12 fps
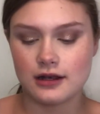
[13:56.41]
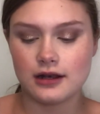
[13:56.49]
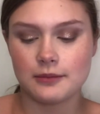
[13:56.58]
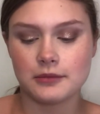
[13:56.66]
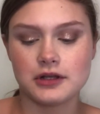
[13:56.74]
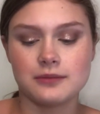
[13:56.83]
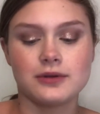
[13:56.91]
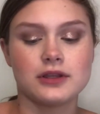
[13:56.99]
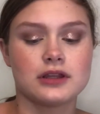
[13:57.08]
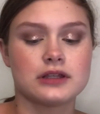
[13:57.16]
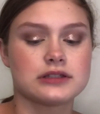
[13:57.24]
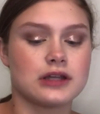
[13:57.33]
I'm gonna put
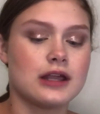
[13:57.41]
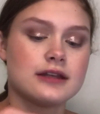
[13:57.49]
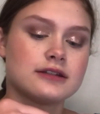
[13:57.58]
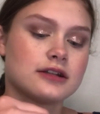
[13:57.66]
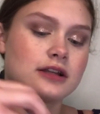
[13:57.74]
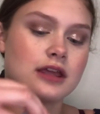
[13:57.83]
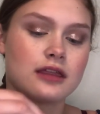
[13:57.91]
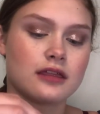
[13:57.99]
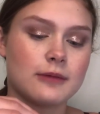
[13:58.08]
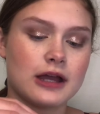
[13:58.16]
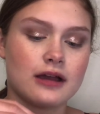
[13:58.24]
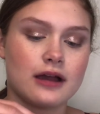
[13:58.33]
this underneath
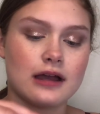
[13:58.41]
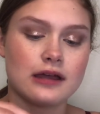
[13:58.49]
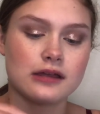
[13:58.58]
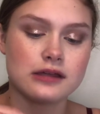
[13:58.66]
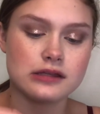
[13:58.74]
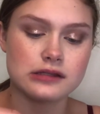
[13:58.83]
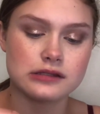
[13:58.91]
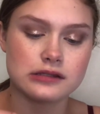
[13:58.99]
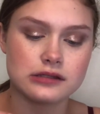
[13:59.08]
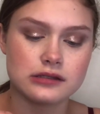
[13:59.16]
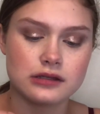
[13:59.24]
my eyes